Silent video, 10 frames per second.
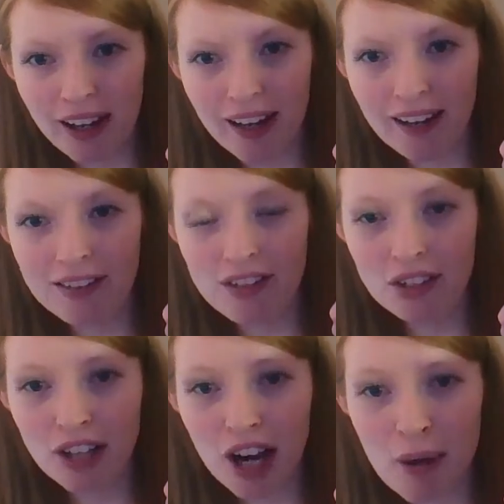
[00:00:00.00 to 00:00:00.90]
and
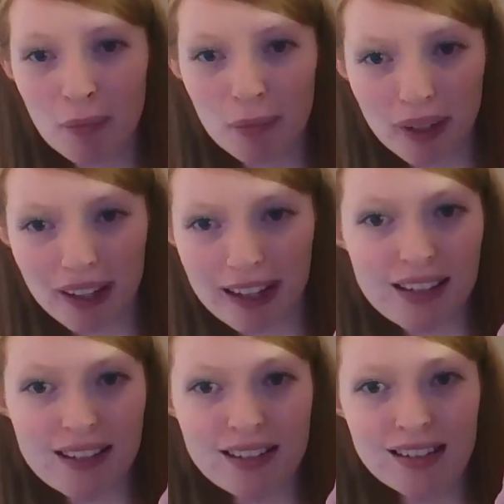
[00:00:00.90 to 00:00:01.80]
Scrump
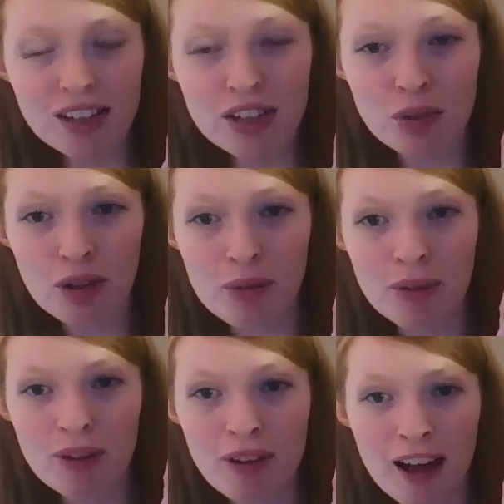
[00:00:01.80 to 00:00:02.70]
is
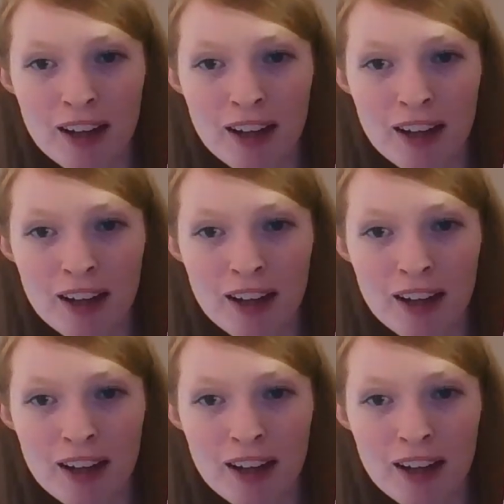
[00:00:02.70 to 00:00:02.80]
adorable.